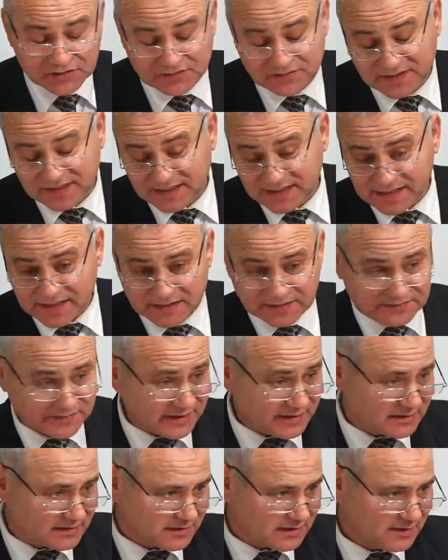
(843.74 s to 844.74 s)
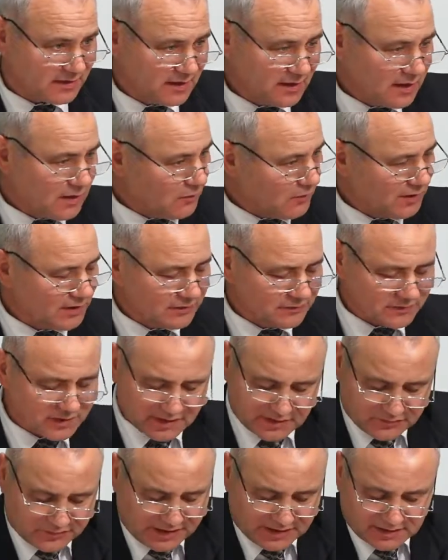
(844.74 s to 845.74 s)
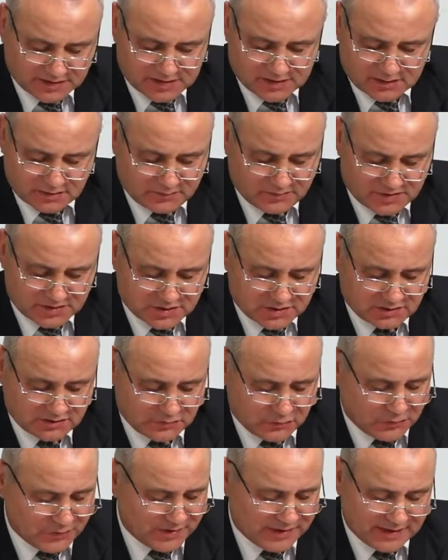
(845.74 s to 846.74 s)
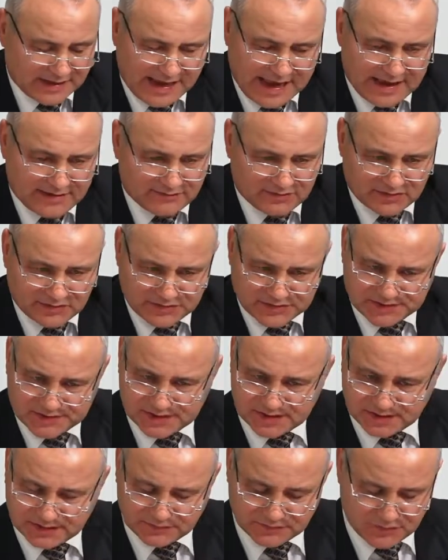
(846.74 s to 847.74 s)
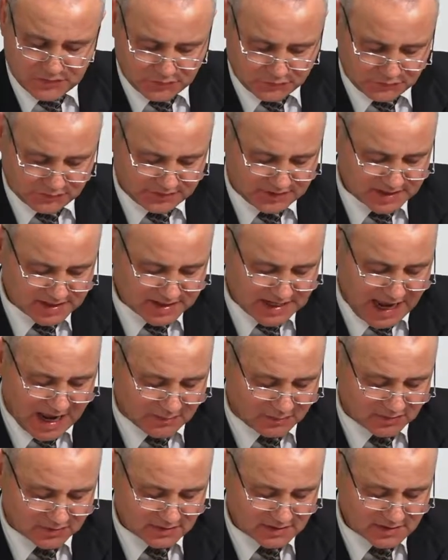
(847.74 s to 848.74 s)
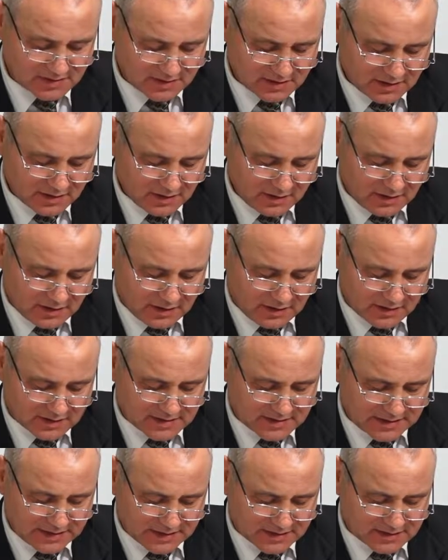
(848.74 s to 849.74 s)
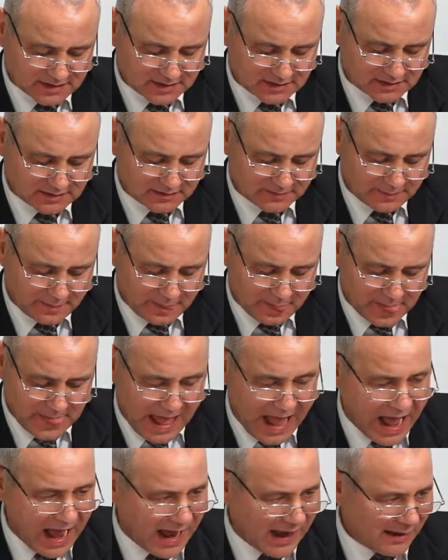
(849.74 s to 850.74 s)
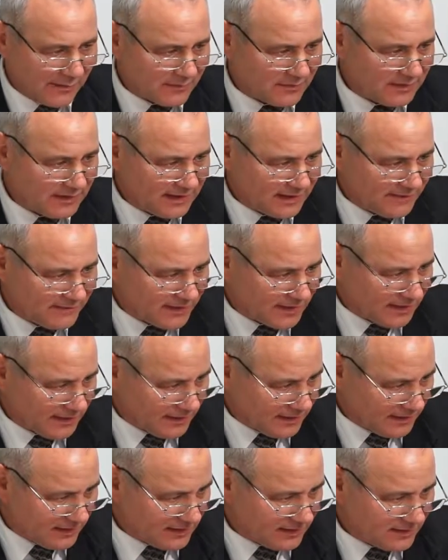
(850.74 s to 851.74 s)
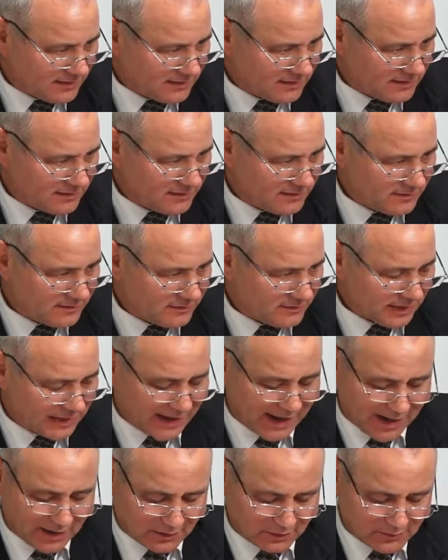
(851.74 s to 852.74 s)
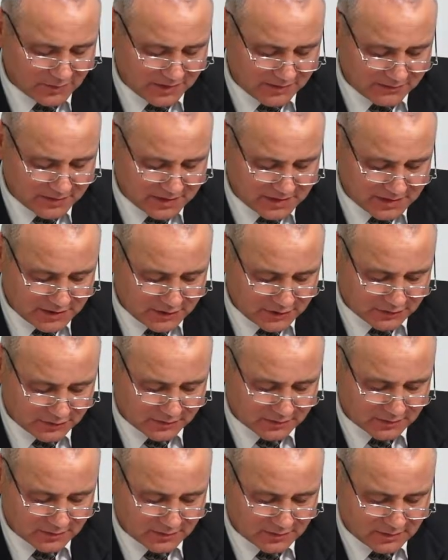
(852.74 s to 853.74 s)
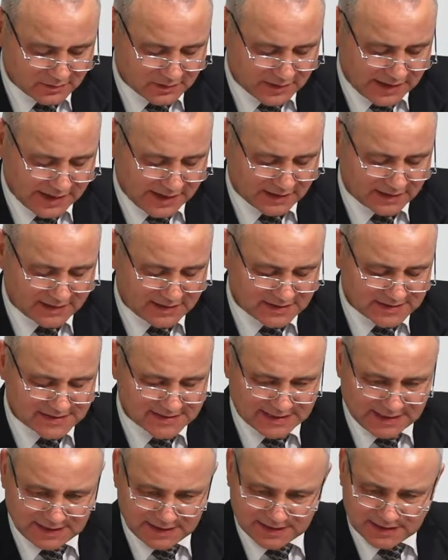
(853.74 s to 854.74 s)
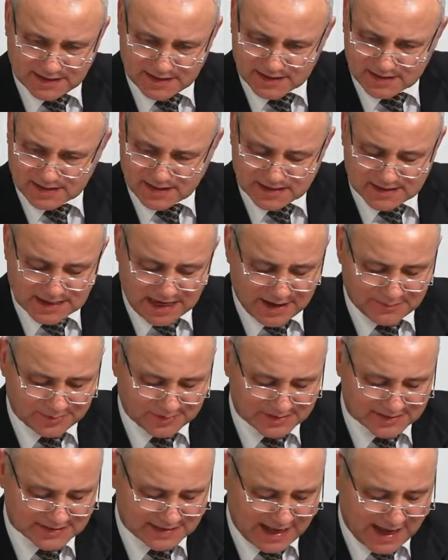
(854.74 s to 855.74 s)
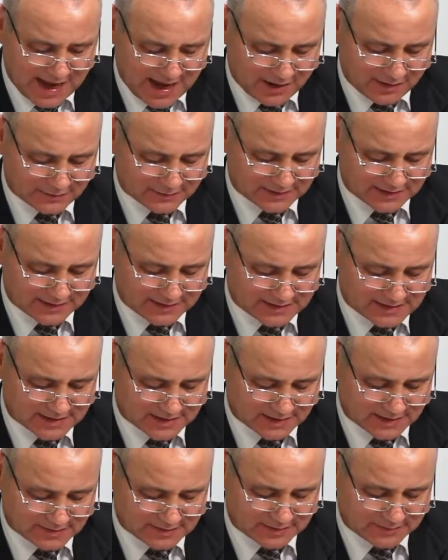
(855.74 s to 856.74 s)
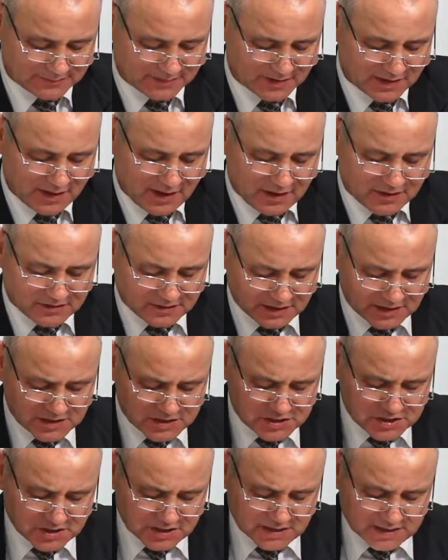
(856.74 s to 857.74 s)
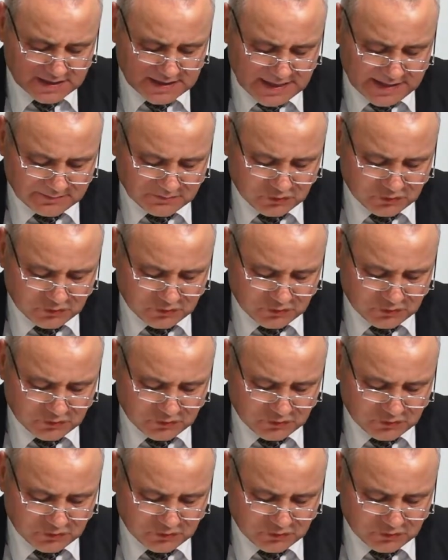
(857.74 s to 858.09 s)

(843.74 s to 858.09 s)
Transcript: twenty-eight twenty, one of the greatest commission that we ever received through disciples. It says that I'm living, but I'll be with you. And He's sending His disciples out and tell them, teaching them